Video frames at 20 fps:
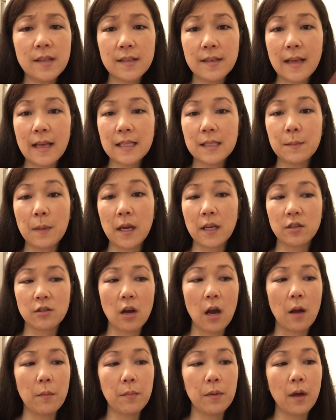So that's mic
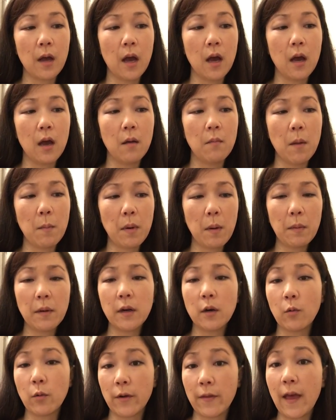drop. Um, I'm probably
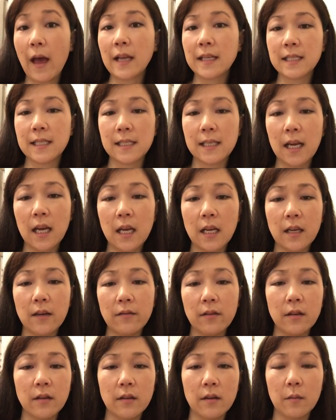going to wear that today
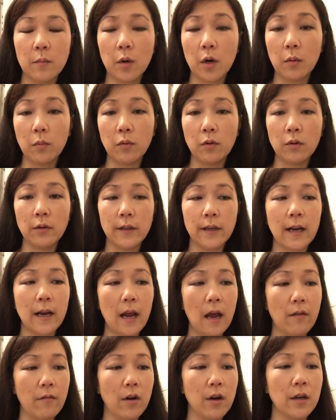given the purple that I
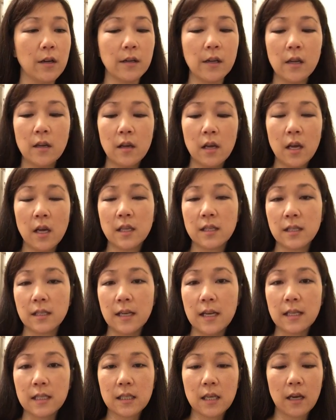have on. It's a
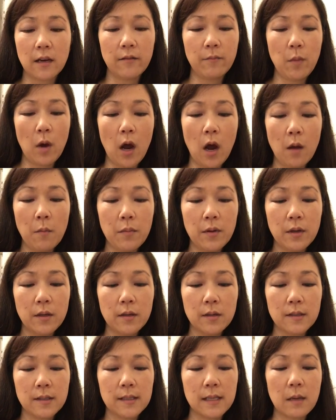nice kind of pop
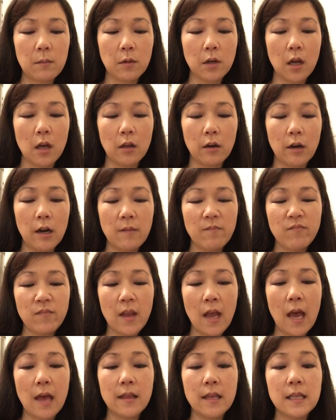statement color.
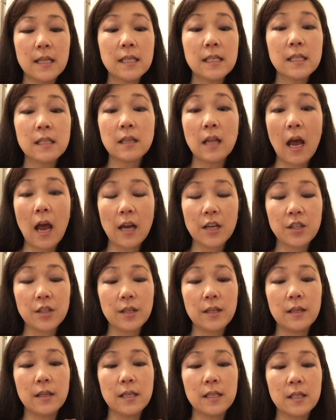And then this is
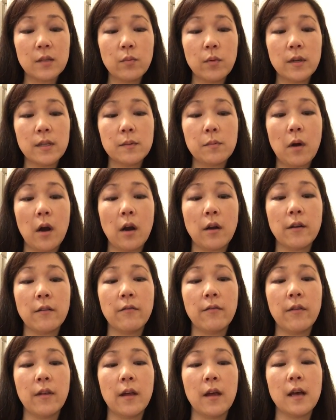actually, this was part
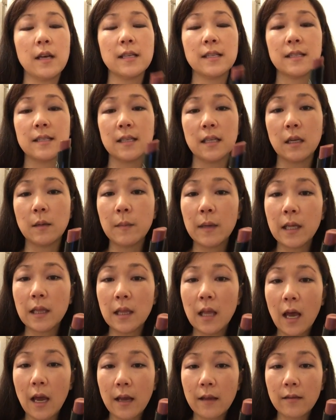of the
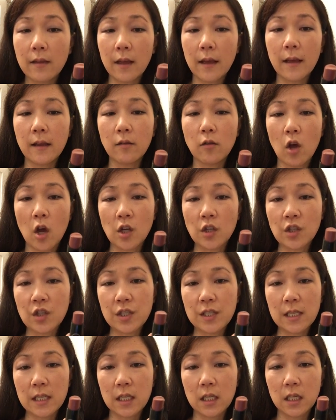sentiment line they
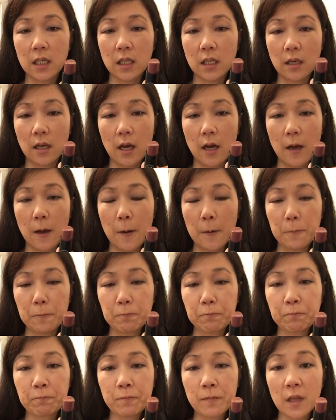launched in
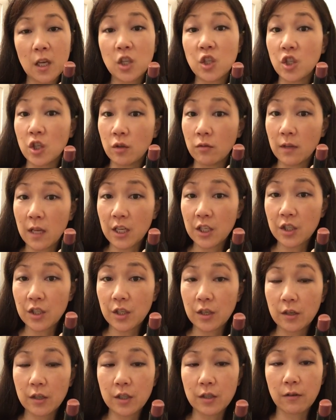um, June last
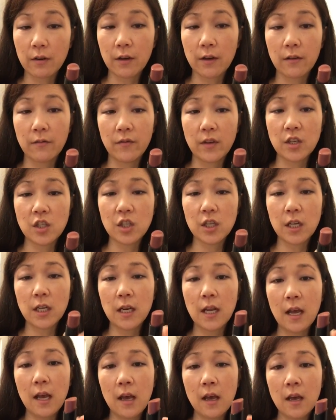year during
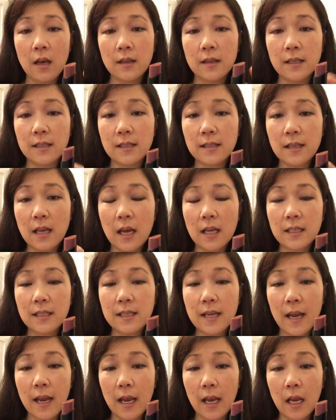convention. This is
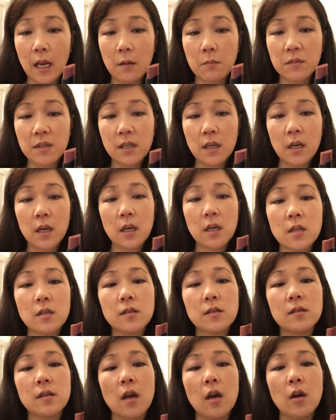Untamed.
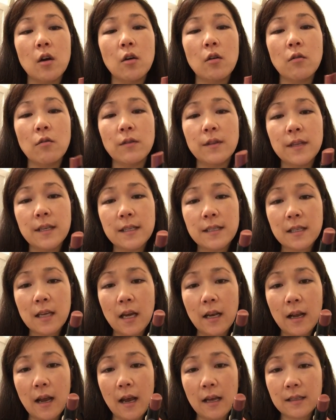So this
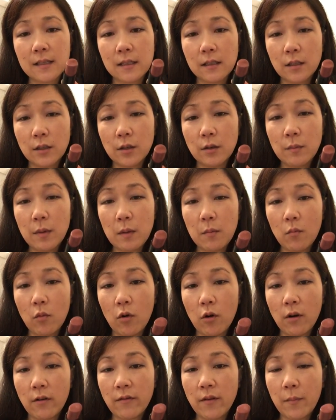kind of has a little bit
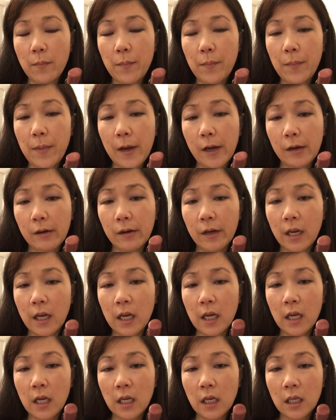more of a
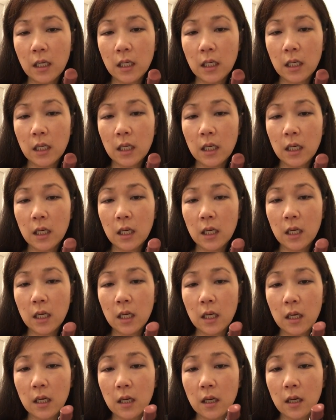berry,
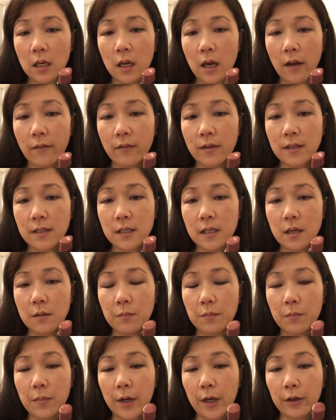kind of a
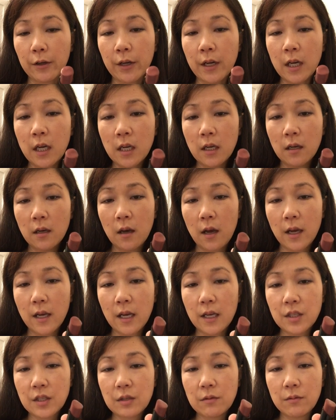deep berry, I
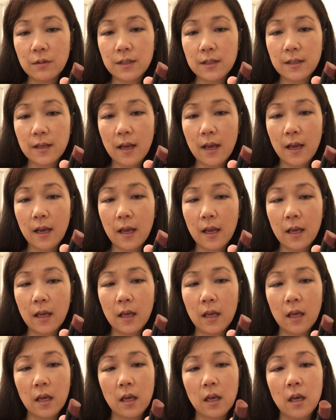guess you would
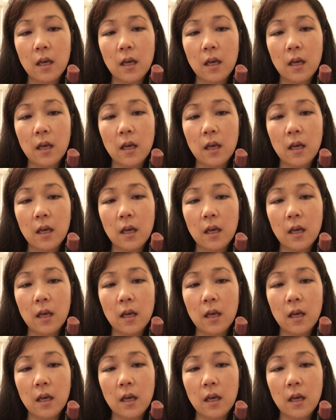say.